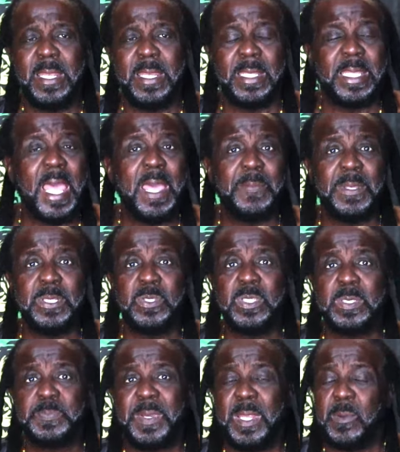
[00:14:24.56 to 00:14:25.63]
The time that you
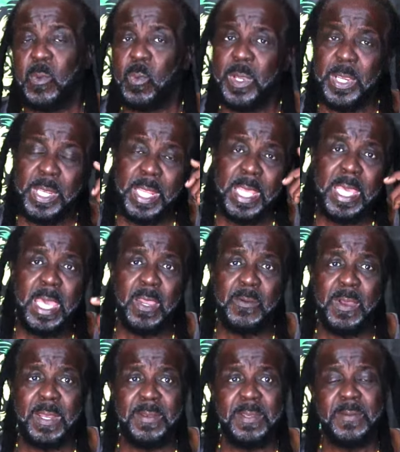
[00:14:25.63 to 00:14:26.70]
spend wearing
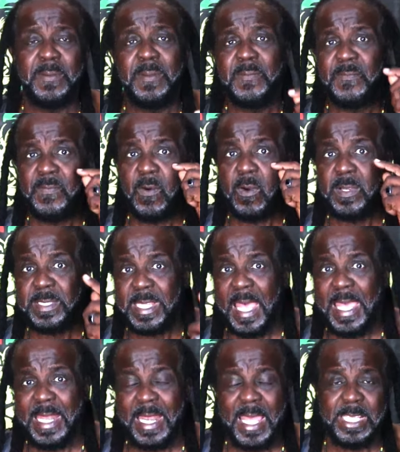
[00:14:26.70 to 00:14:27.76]
hair and false
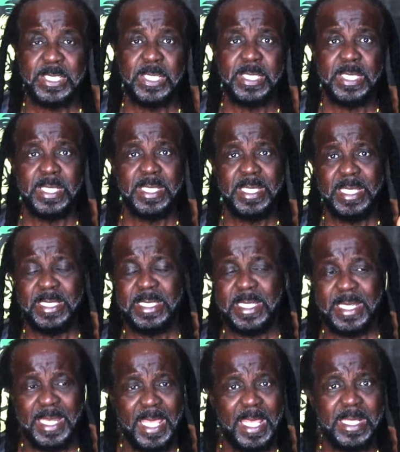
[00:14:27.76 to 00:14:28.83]
eyelashes and this
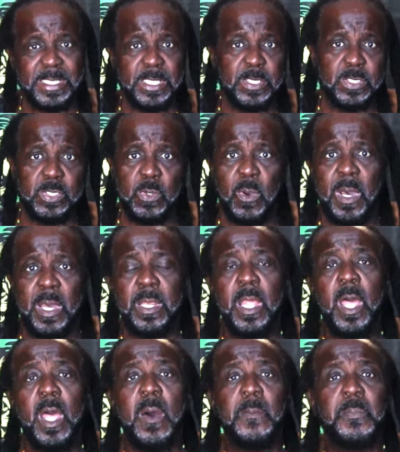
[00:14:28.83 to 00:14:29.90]
and nails and so on,
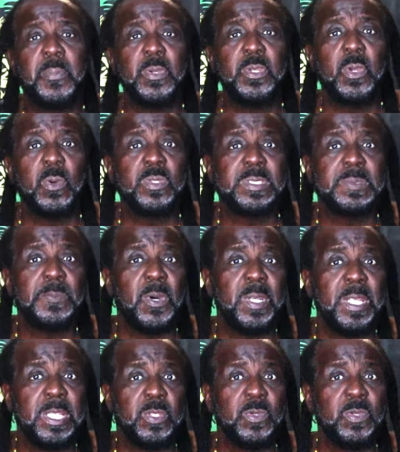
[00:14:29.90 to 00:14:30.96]
put those
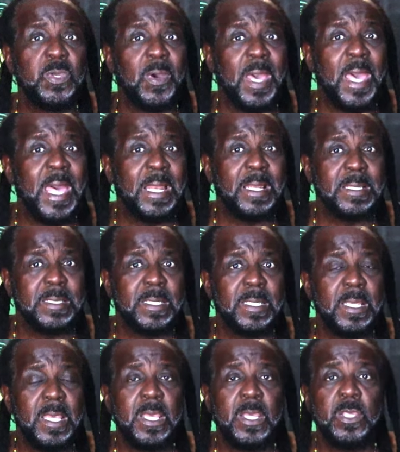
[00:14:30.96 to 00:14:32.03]
money to your health.
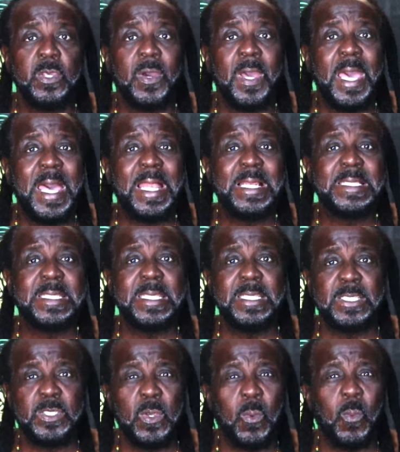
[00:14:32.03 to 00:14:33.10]
Your health
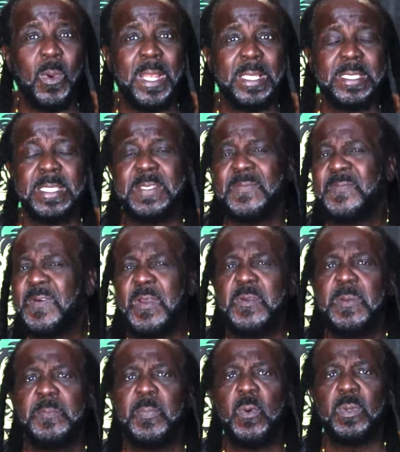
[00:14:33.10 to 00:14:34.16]
is your wealth. It's very
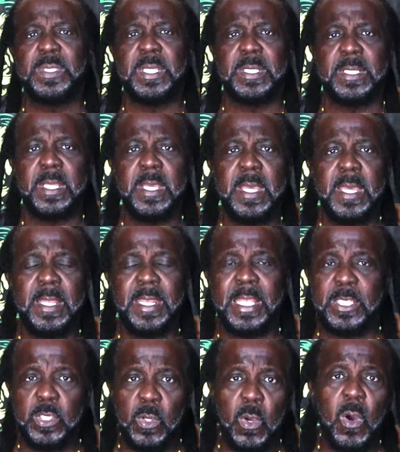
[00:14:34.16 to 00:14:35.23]
important
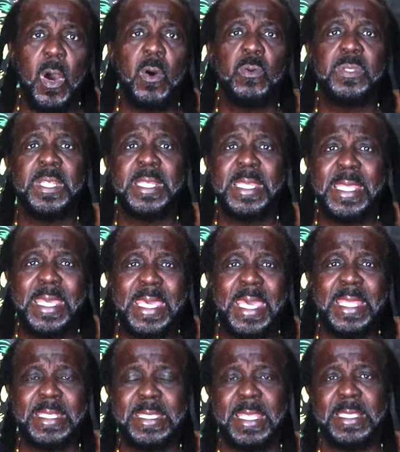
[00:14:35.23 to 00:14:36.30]
that you go out and
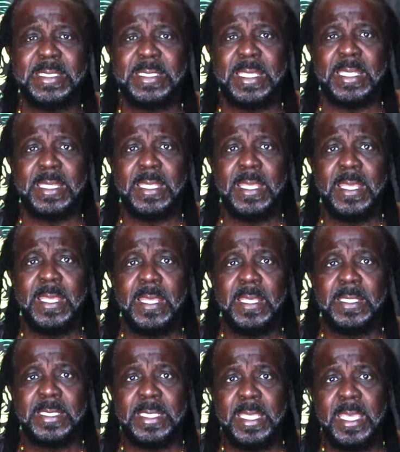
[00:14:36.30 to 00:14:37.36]
get tested.
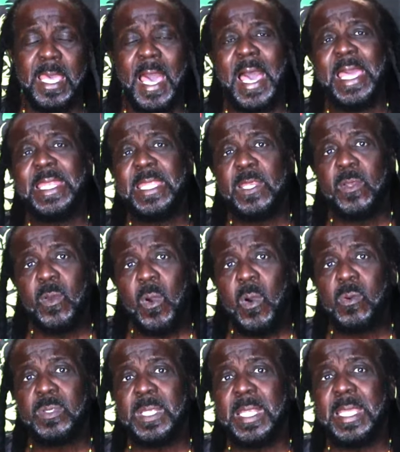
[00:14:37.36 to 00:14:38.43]
See, I didn't
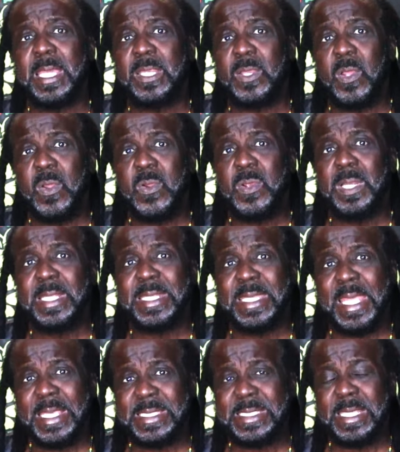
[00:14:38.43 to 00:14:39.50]
go out and get early
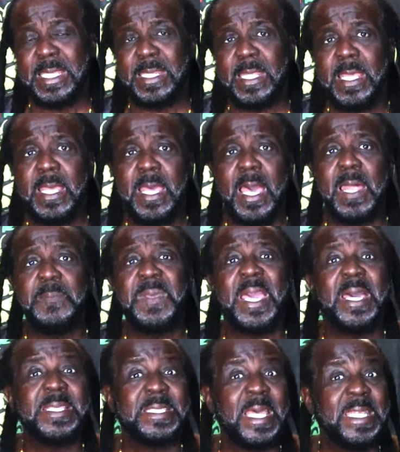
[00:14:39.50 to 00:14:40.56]
tested. And
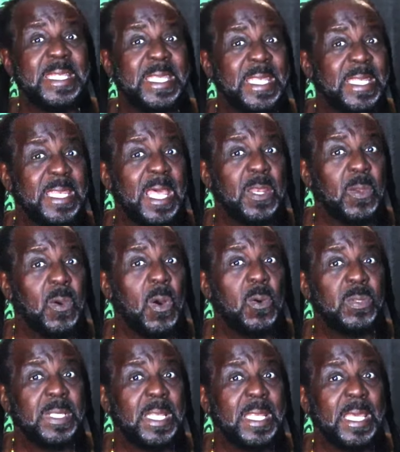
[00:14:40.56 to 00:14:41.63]
because I did not go
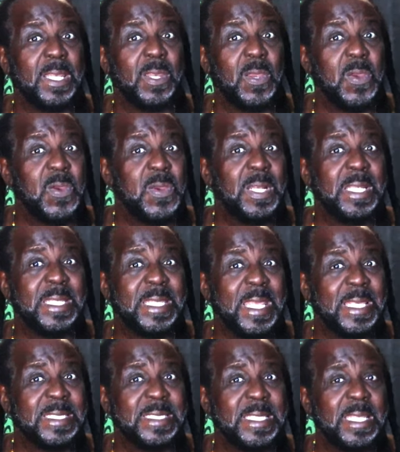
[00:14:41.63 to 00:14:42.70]
out and get early
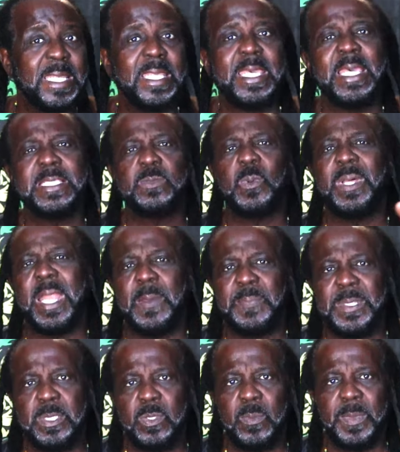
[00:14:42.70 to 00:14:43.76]
tested, guess what
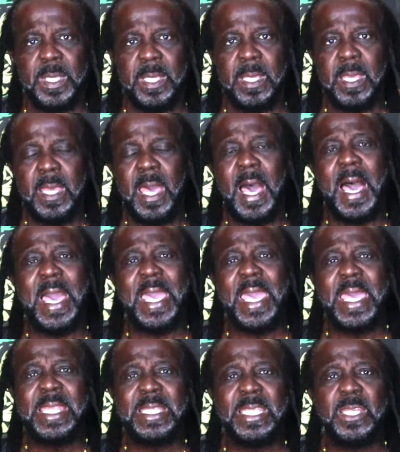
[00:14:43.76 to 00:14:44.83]
happened to me? I
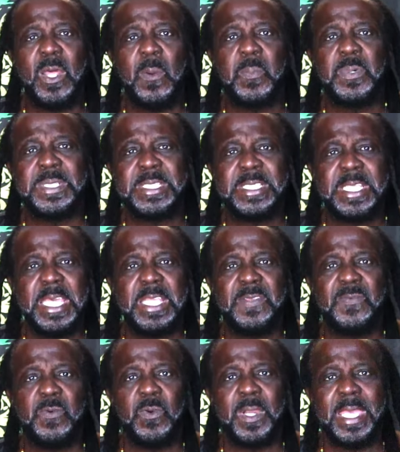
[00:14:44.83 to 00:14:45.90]
ended up with stage
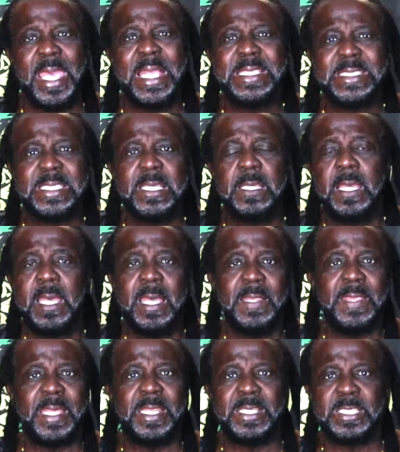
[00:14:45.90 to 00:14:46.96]
4 cancer
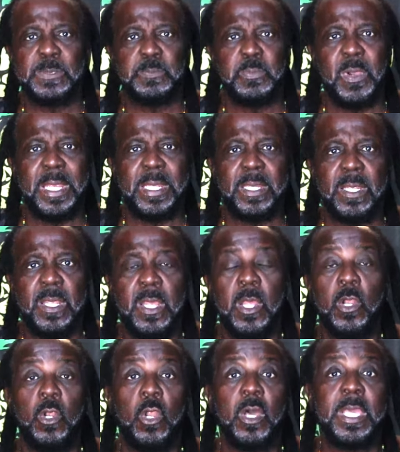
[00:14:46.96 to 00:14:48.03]
that has spread.
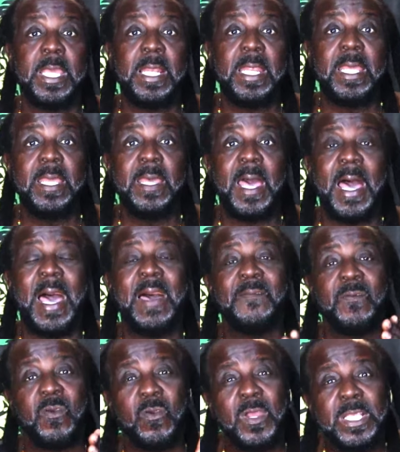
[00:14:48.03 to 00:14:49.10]
Luckily, I
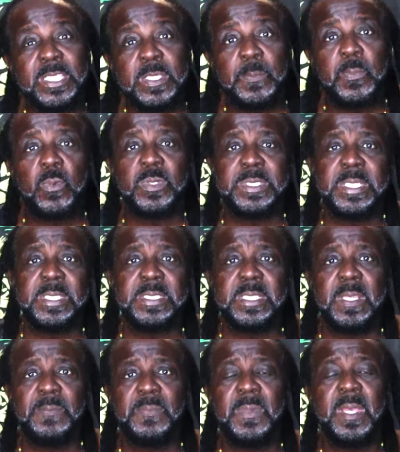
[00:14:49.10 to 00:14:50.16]
have great support
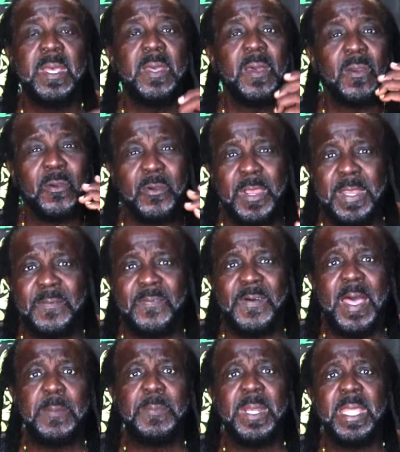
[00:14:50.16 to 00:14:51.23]
system, great
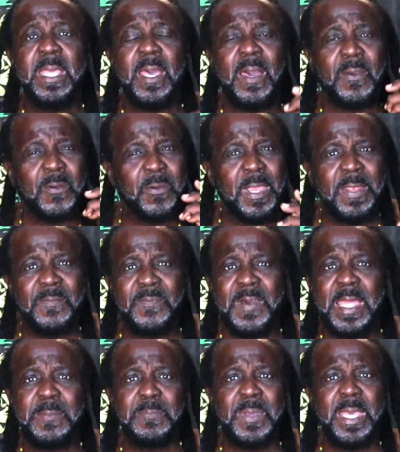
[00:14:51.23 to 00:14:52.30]
family, a great
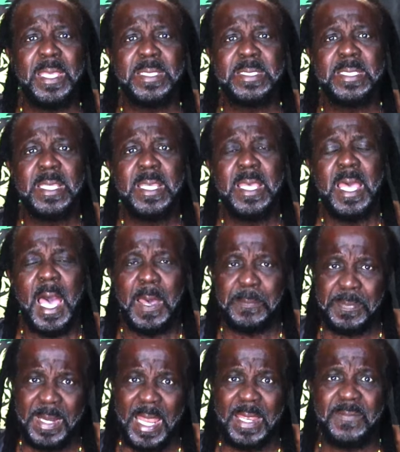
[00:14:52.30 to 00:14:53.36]
fan base, a
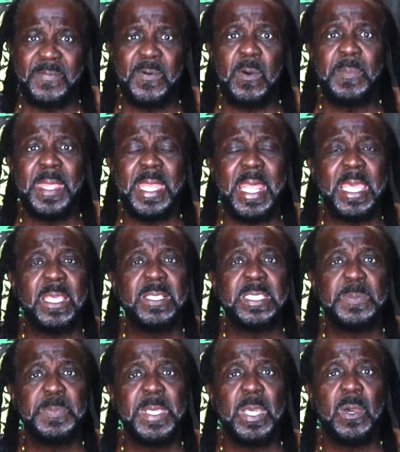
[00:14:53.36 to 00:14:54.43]
platform that I can
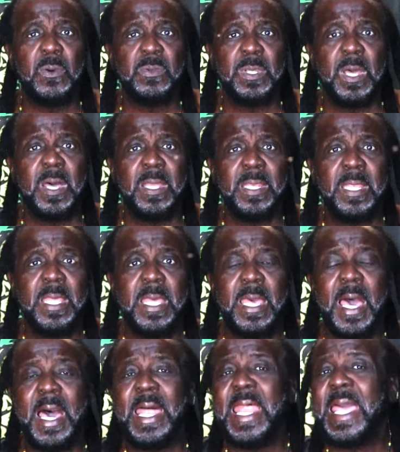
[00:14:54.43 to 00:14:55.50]
speak out on,
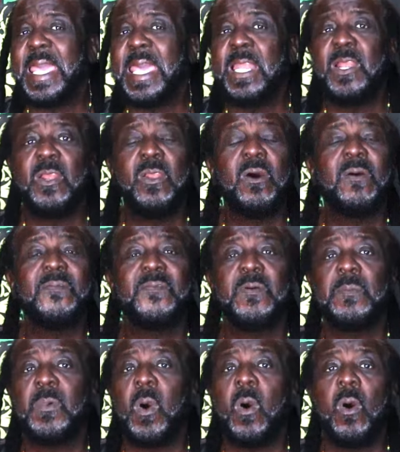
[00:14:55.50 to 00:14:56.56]
and I get love
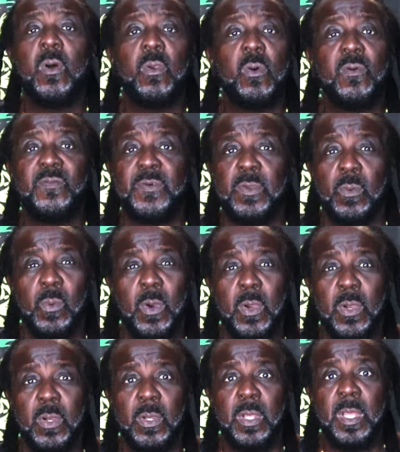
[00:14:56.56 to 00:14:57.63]
from all over the
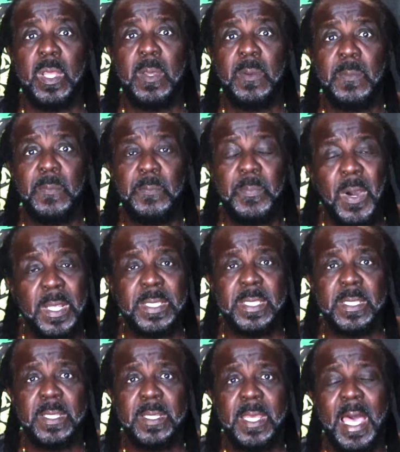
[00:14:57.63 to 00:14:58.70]
world. But
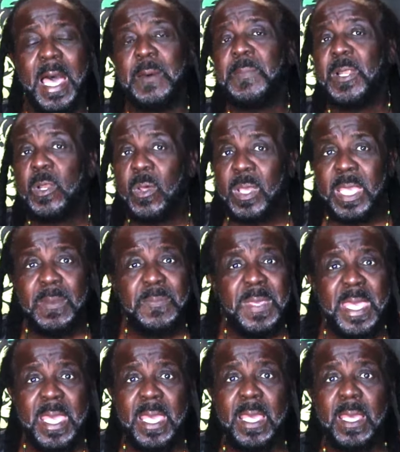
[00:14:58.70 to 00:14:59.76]
I'm a lucky
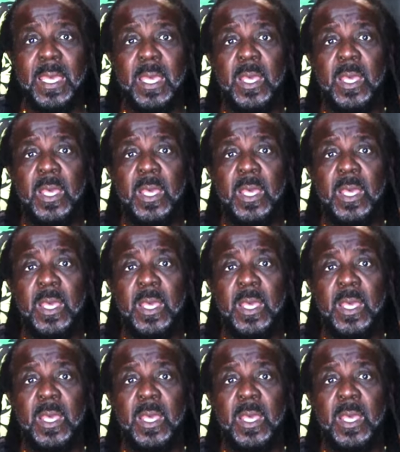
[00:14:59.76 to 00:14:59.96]
me.